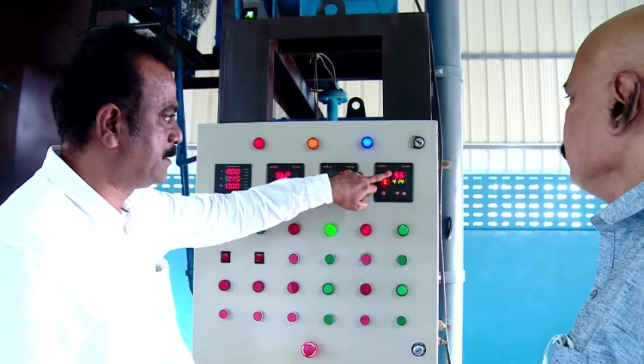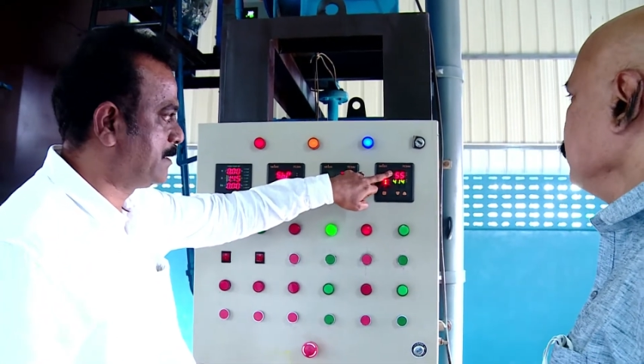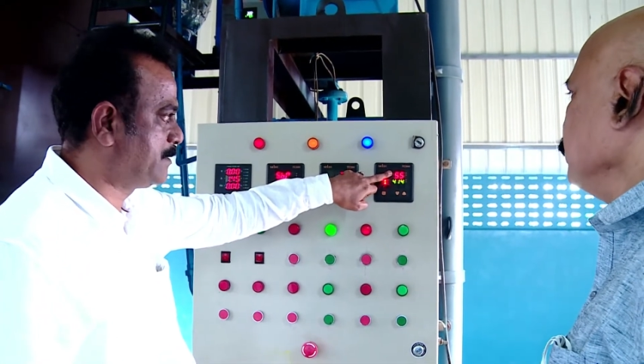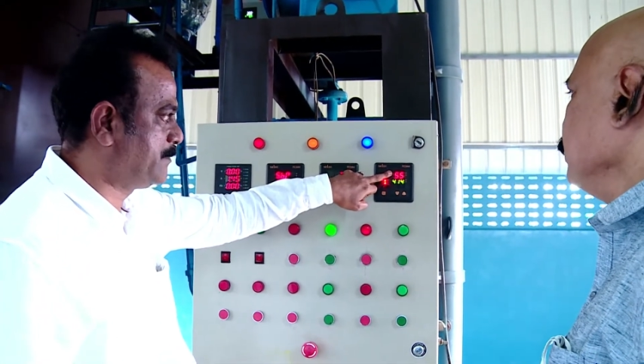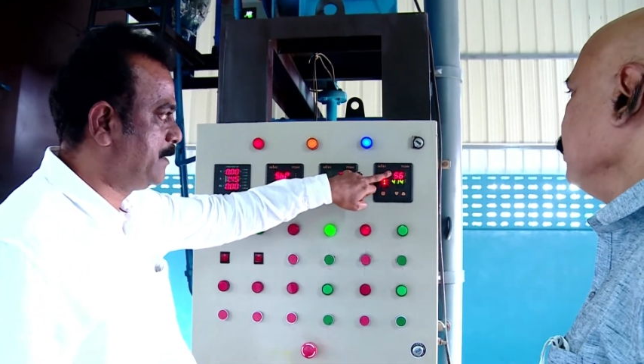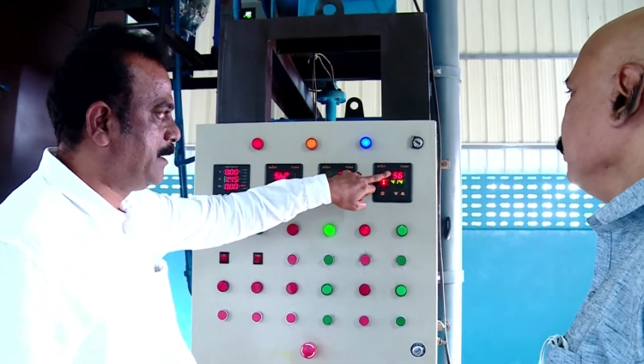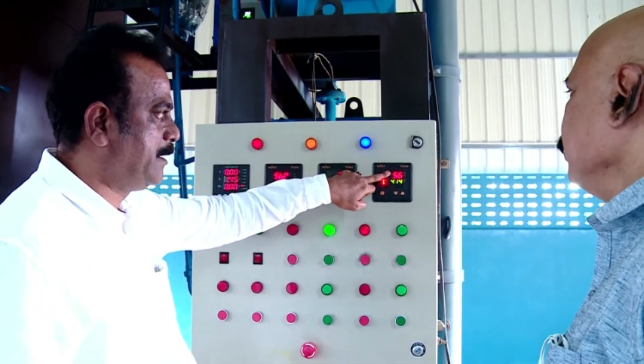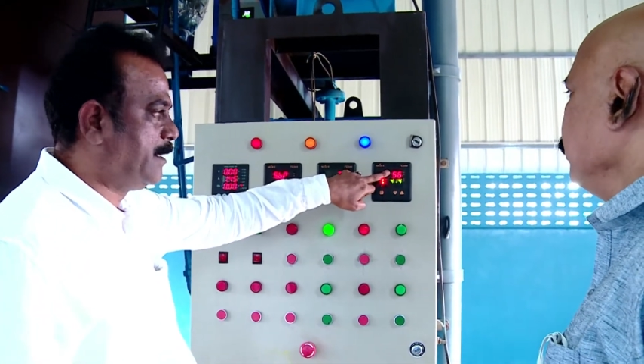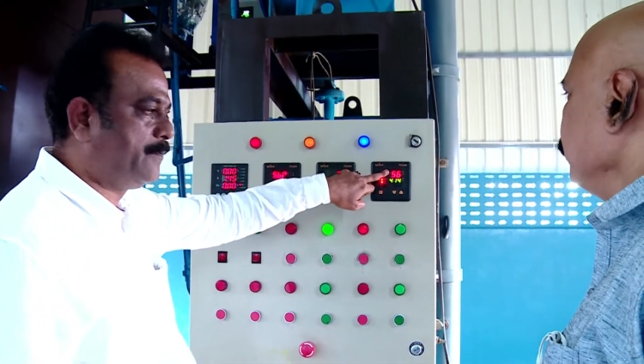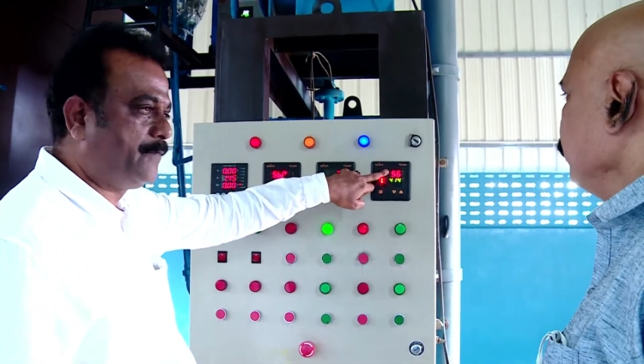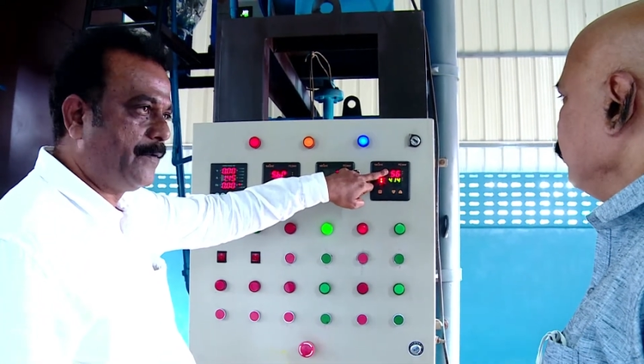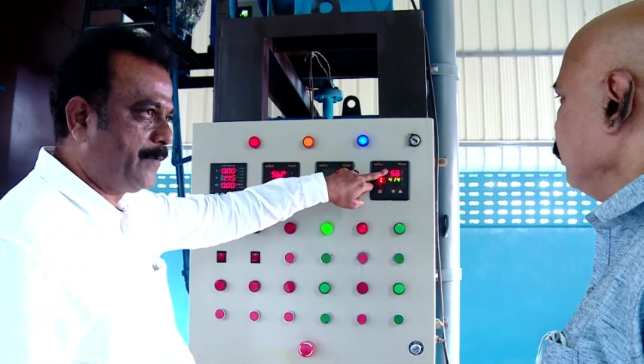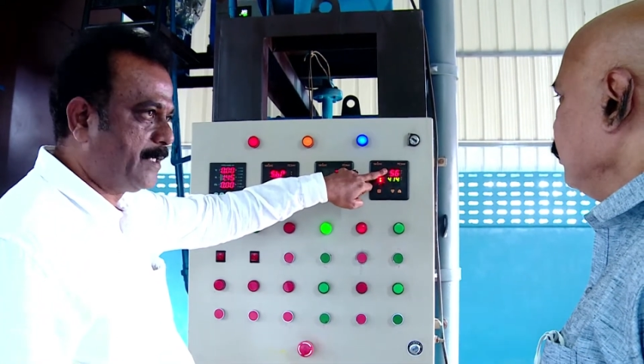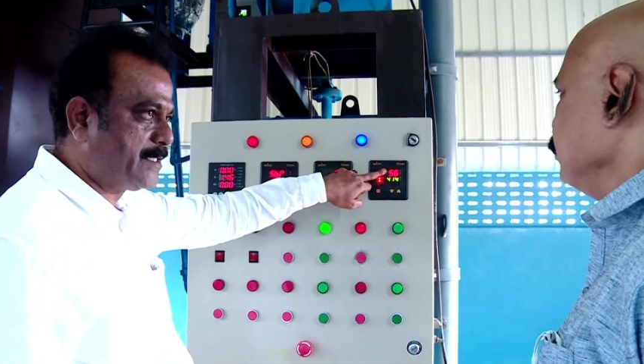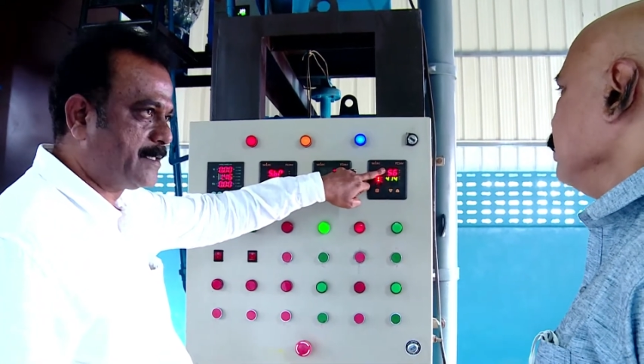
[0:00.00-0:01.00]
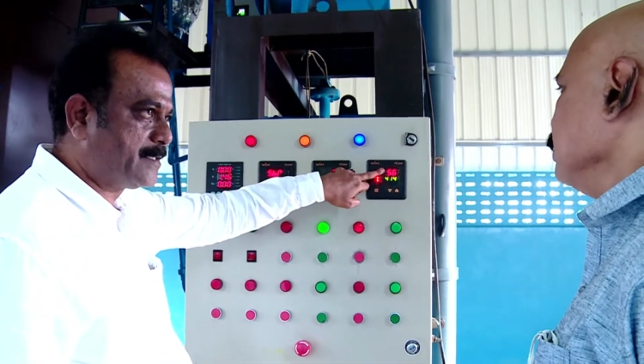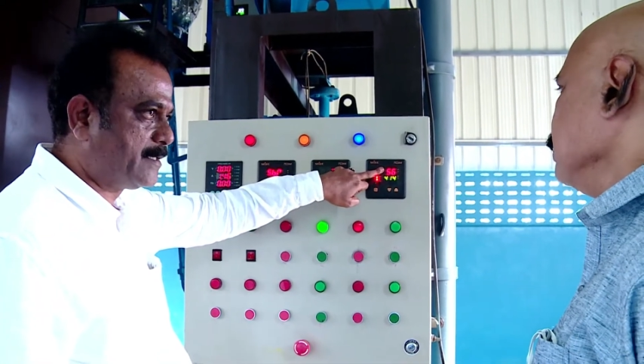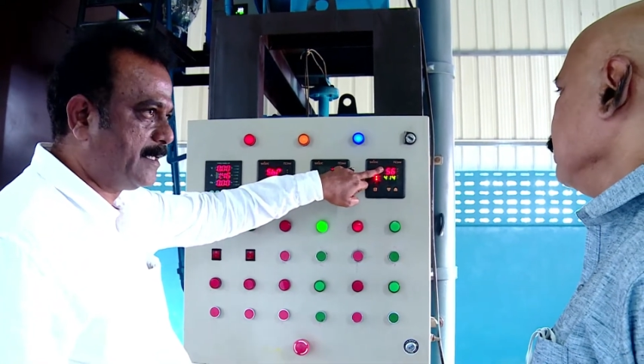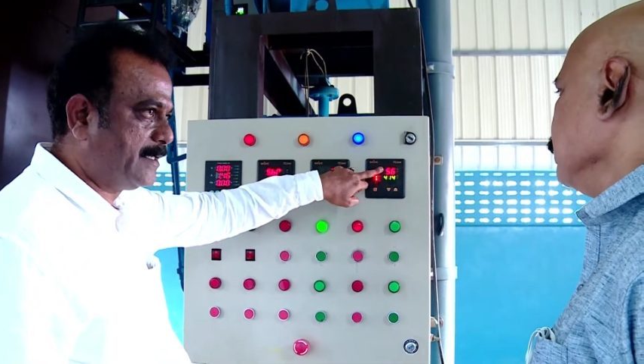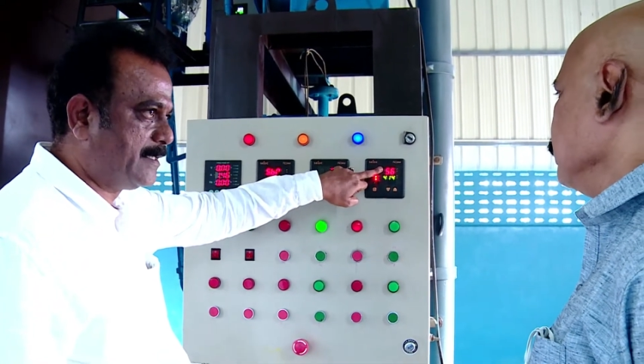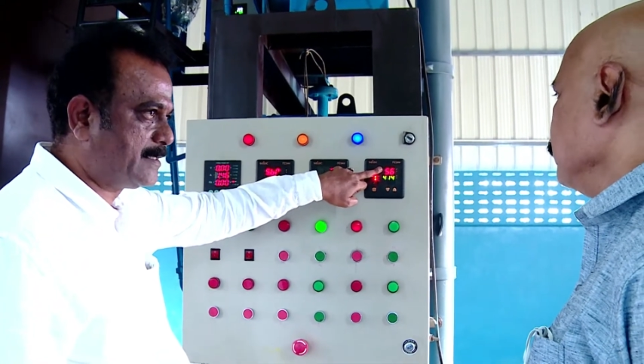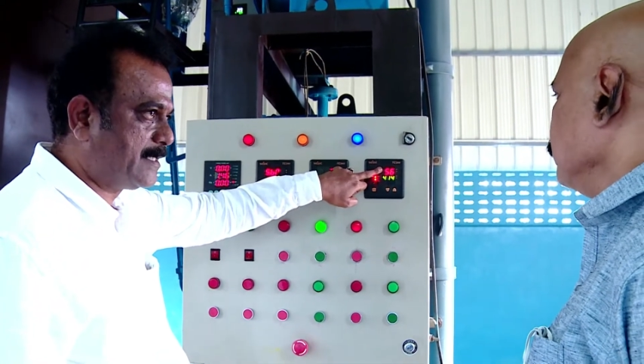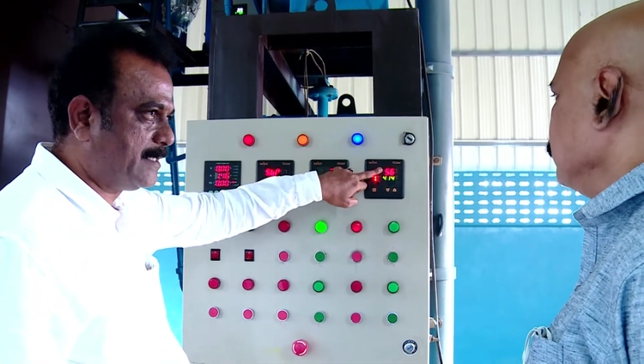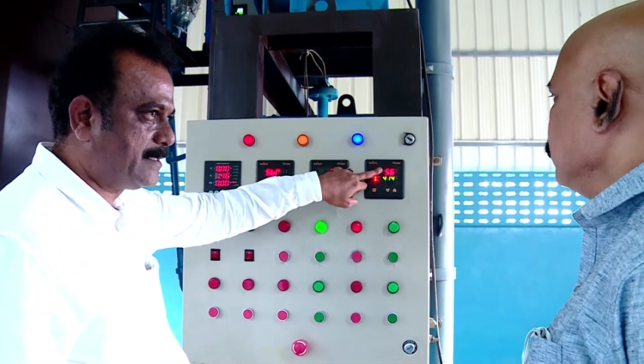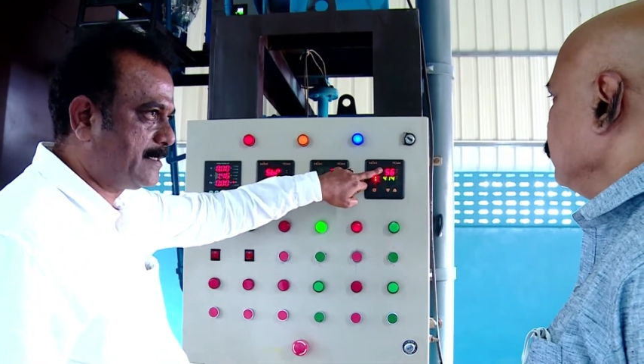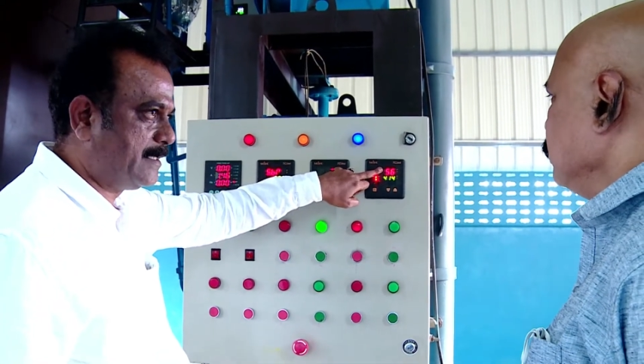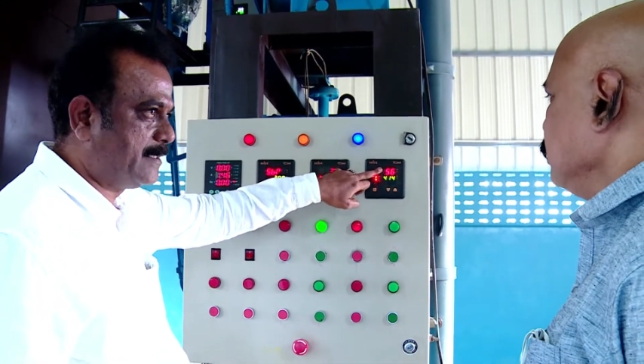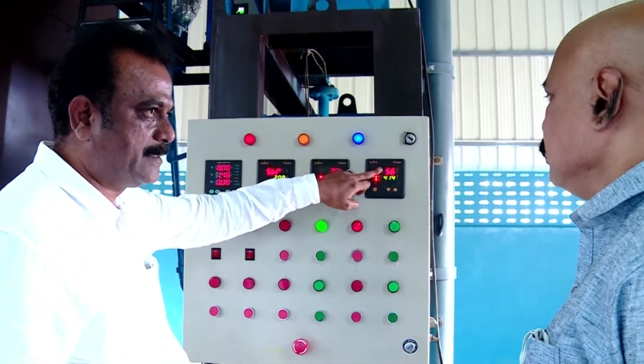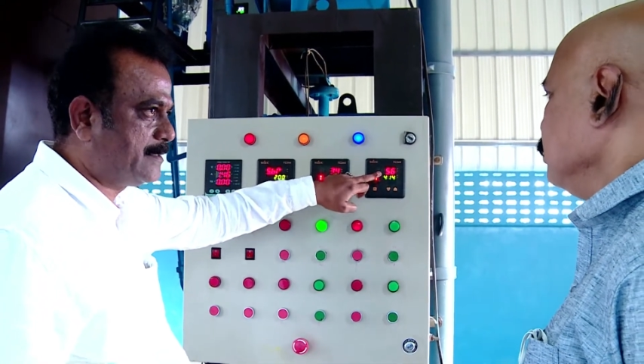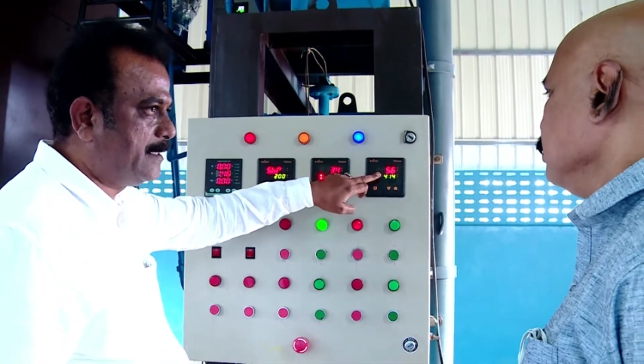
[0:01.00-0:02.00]
is 56 degrees
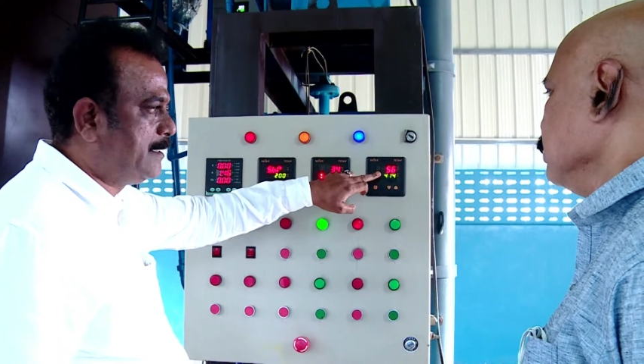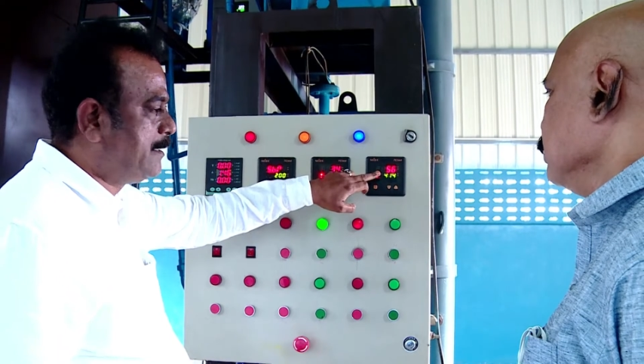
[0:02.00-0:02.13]
Celsius.